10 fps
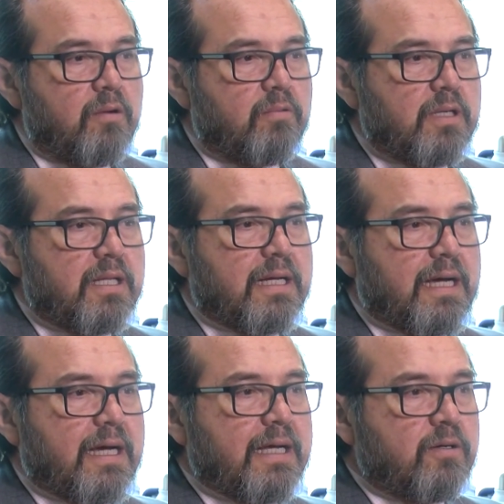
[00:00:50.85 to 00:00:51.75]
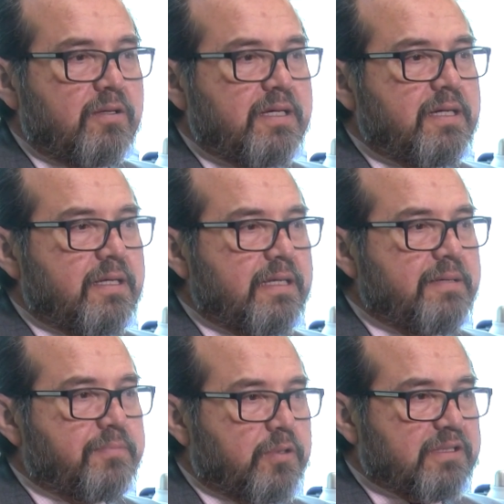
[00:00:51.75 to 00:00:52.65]
Well, another
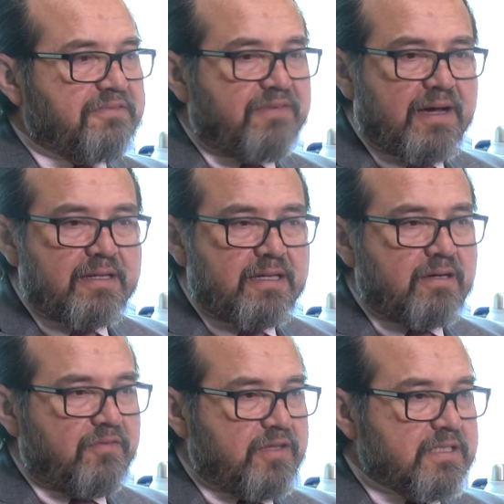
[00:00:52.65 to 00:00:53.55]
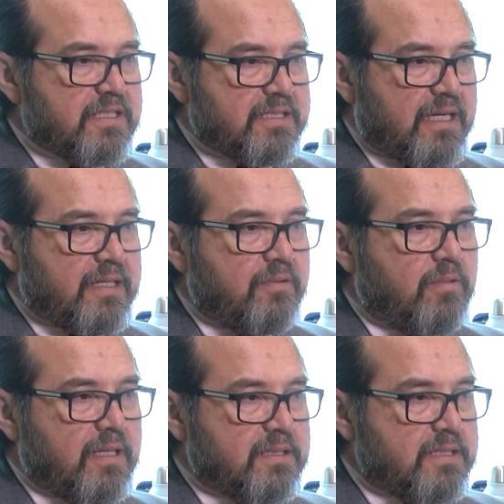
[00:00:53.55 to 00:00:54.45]
important finding of this study
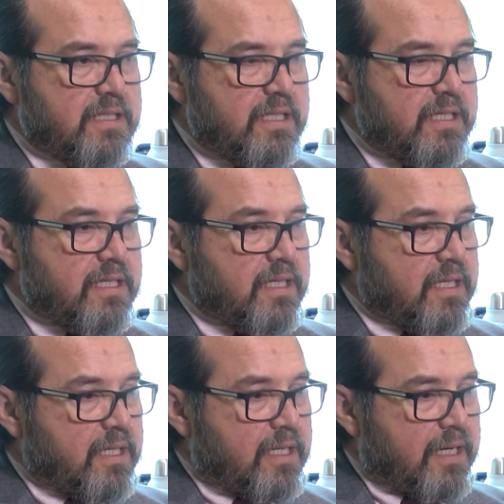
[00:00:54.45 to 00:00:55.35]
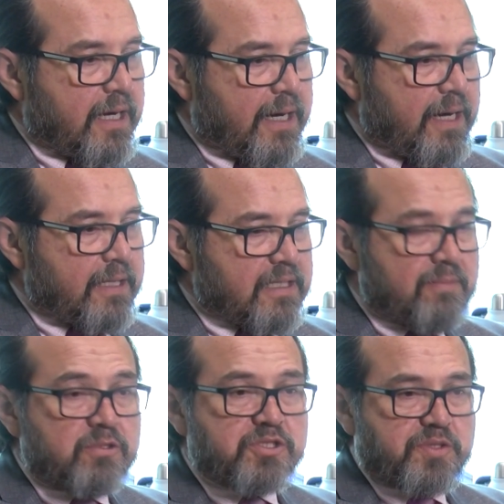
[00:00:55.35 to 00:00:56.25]
was the uh,
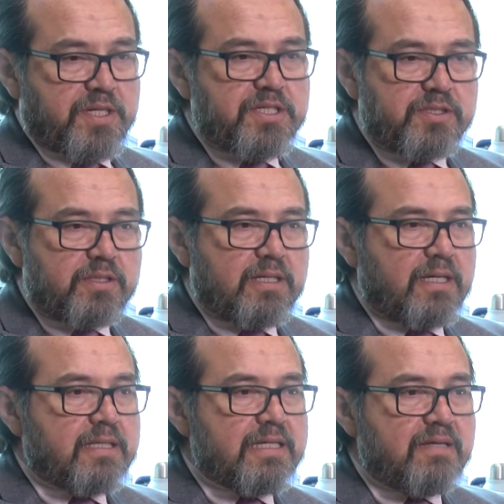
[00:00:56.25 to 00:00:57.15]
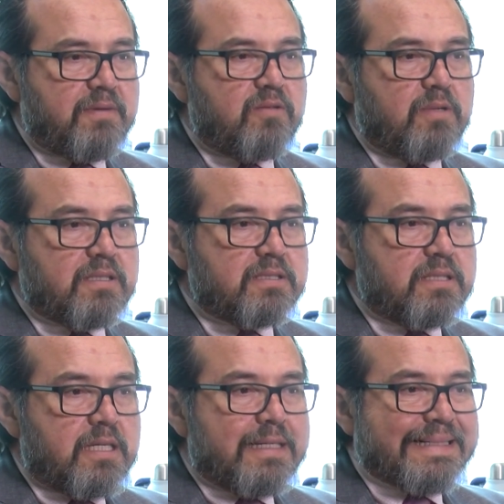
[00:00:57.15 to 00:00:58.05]
demonstration that
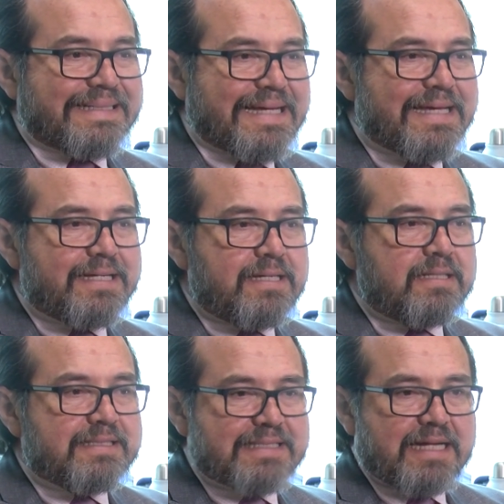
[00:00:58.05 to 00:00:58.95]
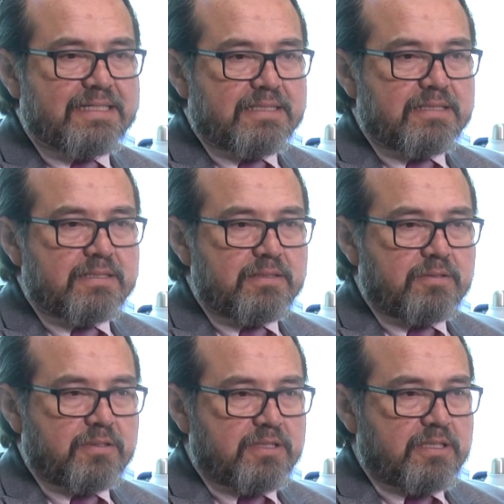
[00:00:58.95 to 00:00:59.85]
individuals taking statins,
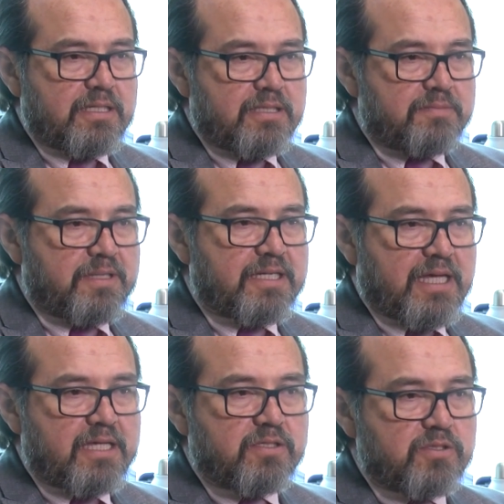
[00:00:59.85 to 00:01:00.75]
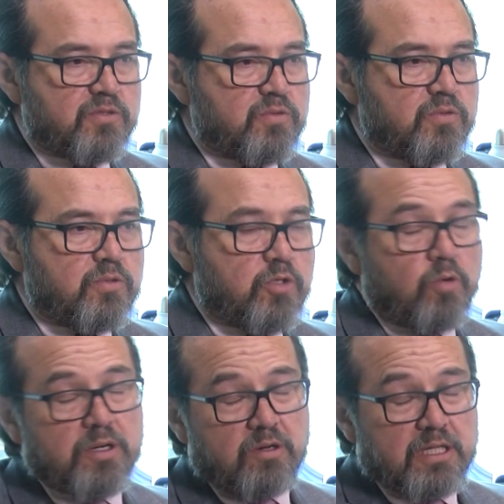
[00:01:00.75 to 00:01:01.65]
you know, so these medications to
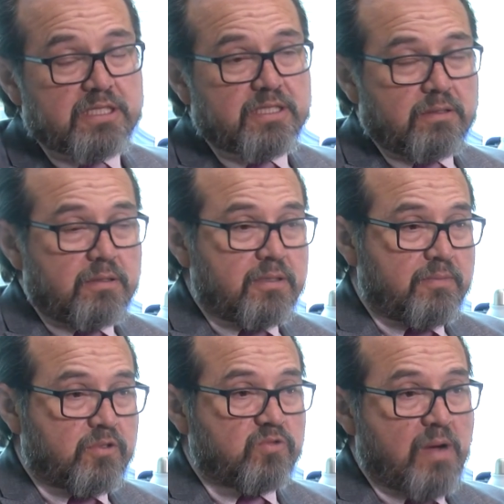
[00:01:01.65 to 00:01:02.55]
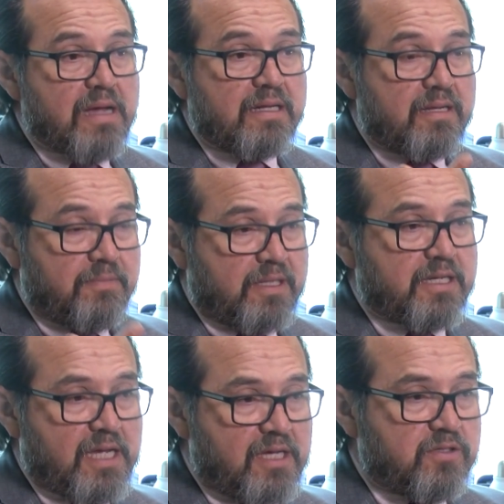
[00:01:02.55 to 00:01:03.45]
lower cholesterol, the most widely
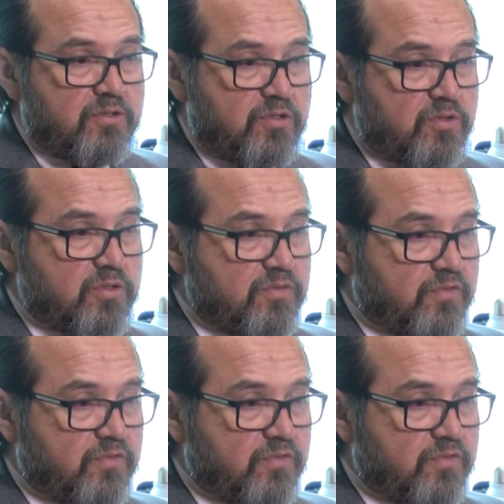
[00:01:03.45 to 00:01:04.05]
medication used